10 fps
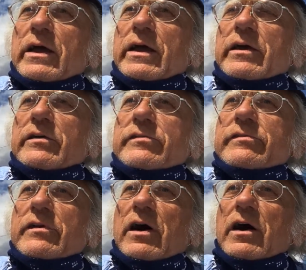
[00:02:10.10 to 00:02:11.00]

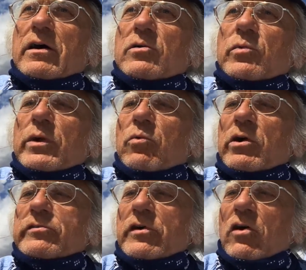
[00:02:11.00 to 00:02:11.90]
is we
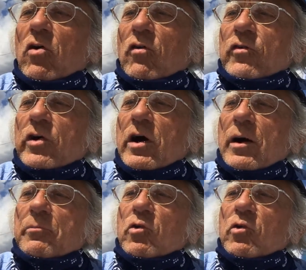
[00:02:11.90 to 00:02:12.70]
want to overcome